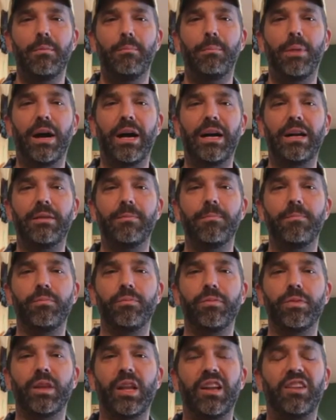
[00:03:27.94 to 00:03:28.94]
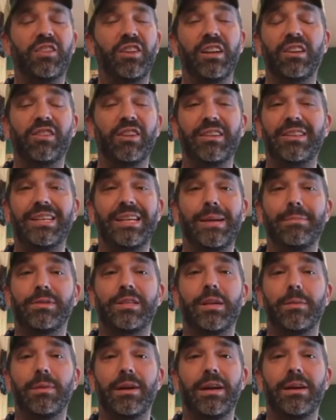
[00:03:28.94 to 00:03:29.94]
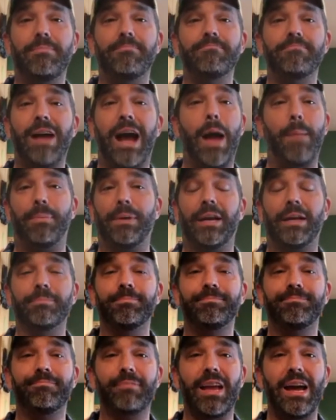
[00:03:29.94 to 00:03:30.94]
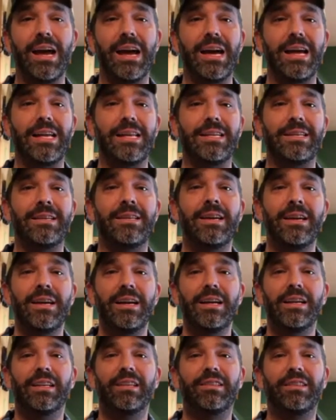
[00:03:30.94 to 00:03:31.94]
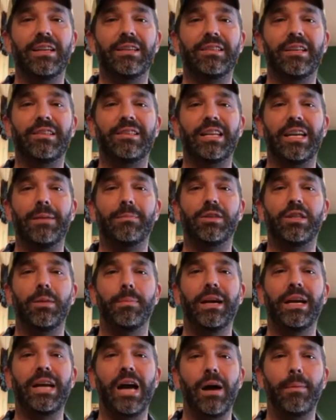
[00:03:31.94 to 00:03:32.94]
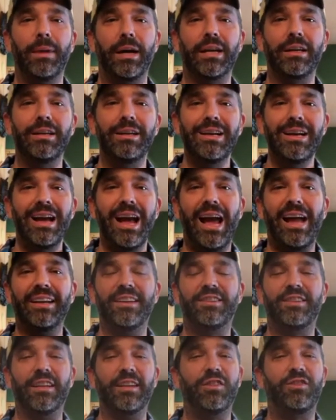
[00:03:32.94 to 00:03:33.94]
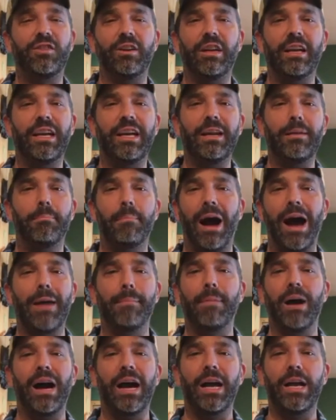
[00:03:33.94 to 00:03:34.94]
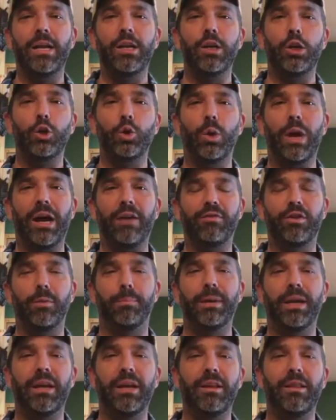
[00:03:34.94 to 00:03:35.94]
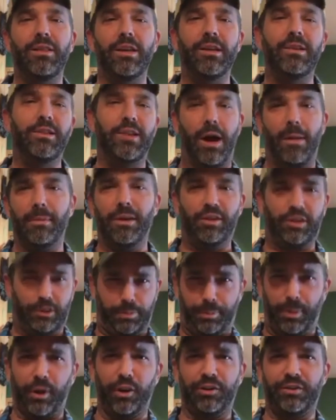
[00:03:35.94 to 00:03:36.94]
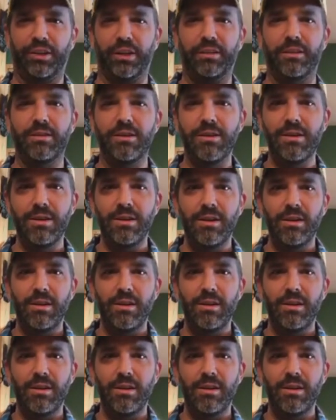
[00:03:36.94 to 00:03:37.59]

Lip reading: But since it seems to be happening, and since it seems to be coming, and since, in my mind, you'd have to be the dumbest person